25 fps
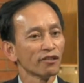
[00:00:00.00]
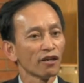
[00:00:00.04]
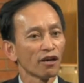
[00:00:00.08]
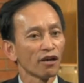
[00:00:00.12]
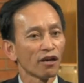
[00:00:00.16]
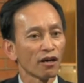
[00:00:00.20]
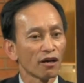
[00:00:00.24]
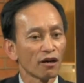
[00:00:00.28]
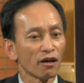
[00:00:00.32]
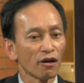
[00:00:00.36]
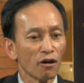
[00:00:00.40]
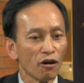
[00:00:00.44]

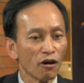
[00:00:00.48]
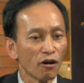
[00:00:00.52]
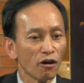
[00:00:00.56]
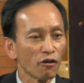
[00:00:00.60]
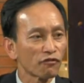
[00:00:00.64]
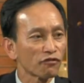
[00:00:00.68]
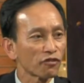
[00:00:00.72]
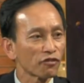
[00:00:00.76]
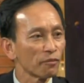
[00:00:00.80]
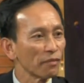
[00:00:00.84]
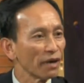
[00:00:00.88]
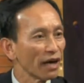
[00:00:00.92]
or
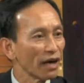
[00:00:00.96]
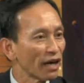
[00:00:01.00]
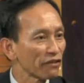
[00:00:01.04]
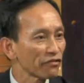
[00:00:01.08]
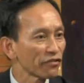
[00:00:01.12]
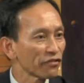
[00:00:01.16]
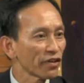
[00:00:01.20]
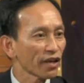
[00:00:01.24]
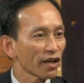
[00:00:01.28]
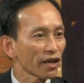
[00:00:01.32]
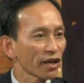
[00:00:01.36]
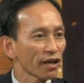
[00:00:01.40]
from
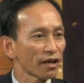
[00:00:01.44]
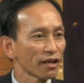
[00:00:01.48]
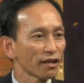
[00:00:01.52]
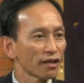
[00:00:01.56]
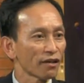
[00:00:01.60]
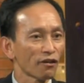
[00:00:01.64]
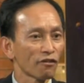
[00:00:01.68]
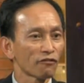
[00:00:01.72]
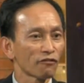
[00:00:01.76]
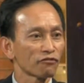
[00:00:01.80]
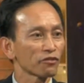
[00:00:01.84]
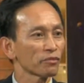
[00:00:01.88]
Africa,
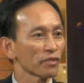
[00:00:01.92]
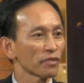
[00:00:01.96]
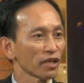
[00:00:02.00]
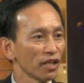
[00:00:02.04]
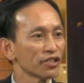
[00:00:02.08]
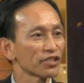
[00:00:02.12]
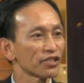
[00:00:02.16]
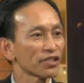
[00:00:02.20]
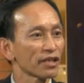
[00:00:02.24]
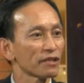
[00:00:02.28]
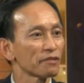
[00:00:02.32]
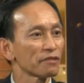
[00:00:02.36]
or from
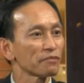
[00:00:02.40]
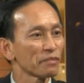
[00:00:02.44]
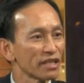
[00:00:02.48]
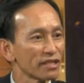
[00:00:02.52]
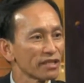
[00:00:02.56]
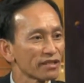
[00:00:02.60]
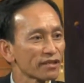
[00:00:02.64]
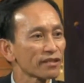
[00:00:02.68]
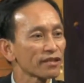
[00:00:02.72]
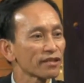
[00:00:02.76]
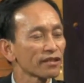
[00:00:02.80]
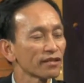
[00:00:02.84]
Asia,
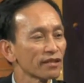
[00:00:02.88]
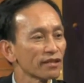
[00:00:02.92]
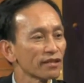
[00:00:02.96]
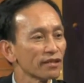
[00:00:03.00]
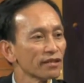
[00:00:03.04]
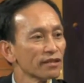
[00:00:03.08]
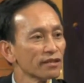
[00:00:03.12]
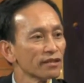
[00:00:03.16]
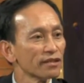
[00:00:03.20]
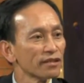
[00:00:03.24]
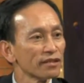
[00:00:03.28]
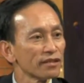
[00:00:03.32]
basically
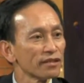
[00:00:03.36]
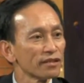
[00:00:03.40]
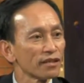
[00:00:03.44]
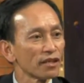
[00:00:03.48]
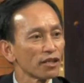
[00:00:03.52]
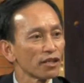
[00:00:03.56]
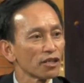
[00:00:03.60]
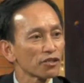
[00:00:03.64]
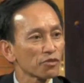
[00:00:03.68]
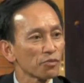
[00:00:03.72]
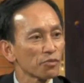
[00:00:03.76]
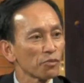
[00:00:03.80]

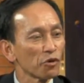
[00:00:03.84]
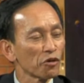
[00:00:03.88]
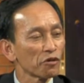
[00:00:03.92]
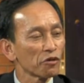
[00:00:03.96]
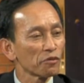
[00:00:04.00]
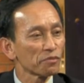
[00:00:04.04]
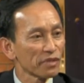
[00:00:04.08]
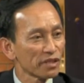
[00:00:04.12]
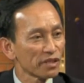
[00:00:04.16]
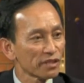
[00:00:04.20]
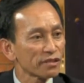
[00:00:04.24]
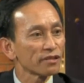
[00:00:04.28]
small
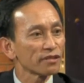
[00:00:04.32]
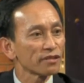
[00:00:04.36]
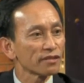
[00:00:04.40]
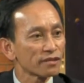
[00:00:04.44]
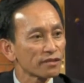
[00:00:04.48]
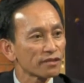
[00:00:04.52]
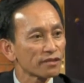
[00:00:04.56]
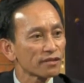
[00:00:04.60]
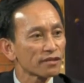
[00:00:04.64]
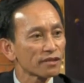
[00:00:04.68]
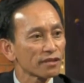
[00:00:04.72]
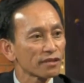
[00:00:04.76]
business.